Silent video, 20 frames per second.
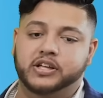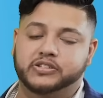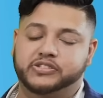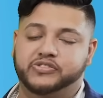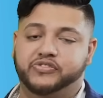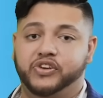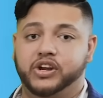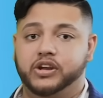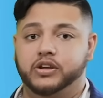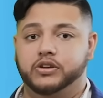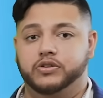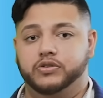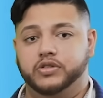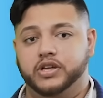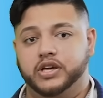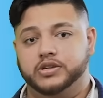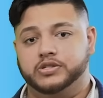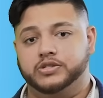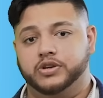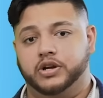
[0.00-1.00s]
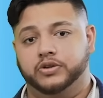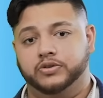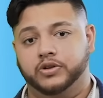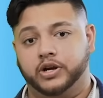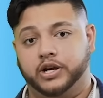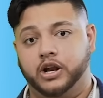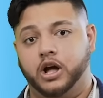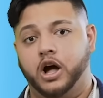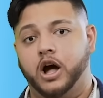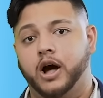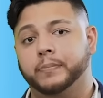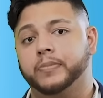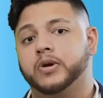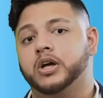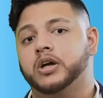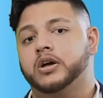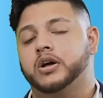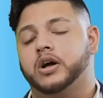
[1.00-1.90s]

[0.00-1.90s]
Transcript: It's free to do this. You can look it up.